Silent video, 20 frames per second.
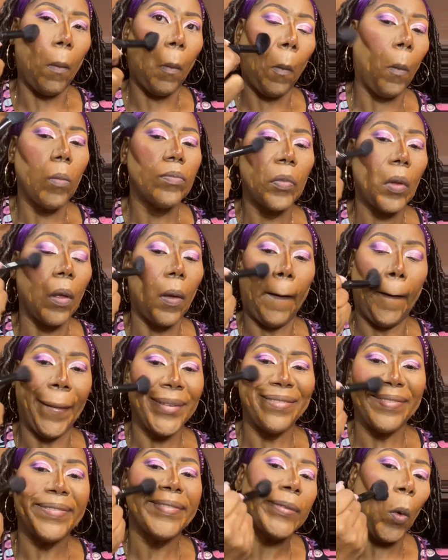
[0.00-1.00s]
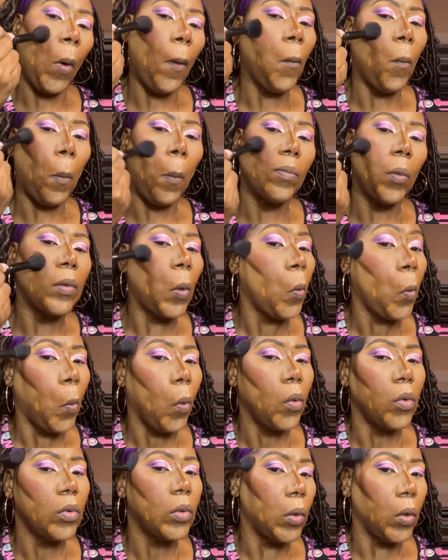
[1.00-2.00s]
So now I'm blending out the liquid
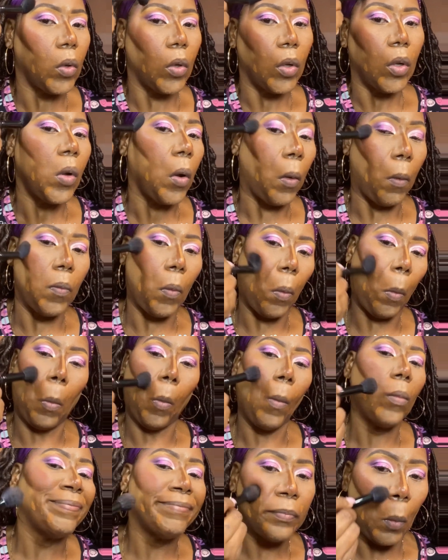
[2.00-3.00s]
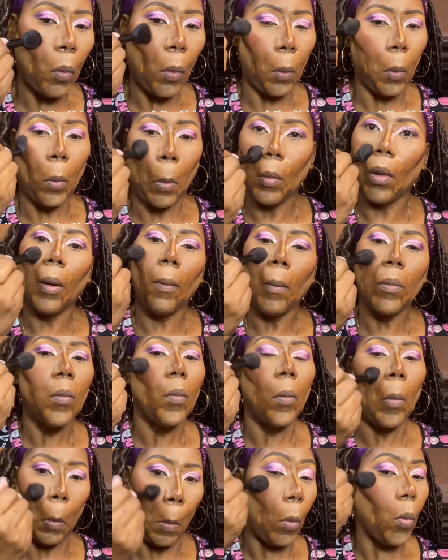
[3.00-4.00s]
blush. Now you see I have it in like the
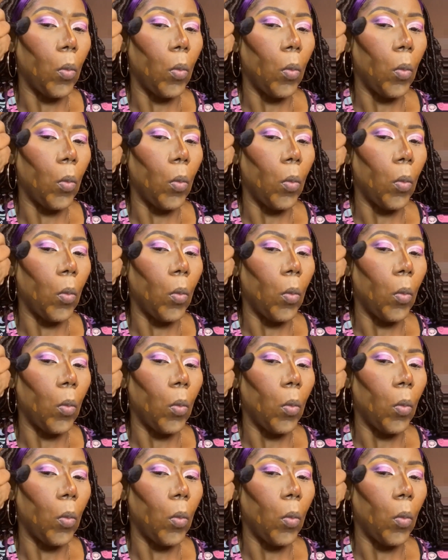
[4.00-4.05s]
shape